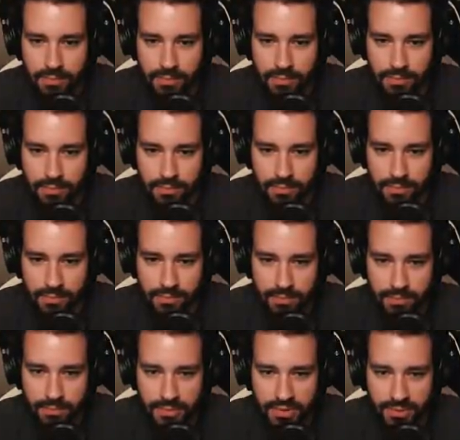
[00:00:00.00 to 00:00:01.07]
Mm,
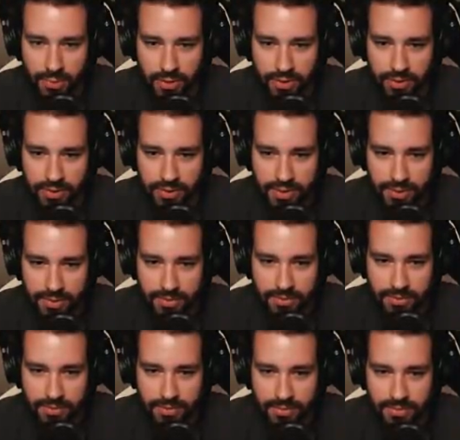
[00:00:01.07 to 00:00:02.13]
spoilers, dude.
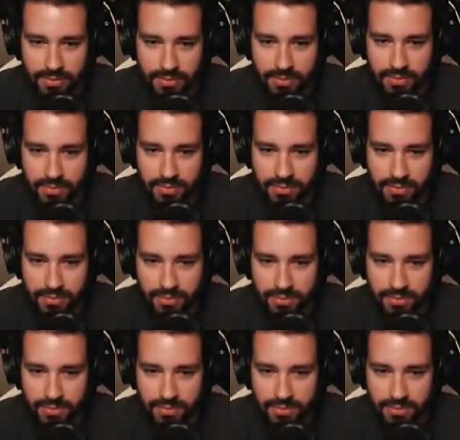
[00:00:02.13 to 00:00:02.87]
Man,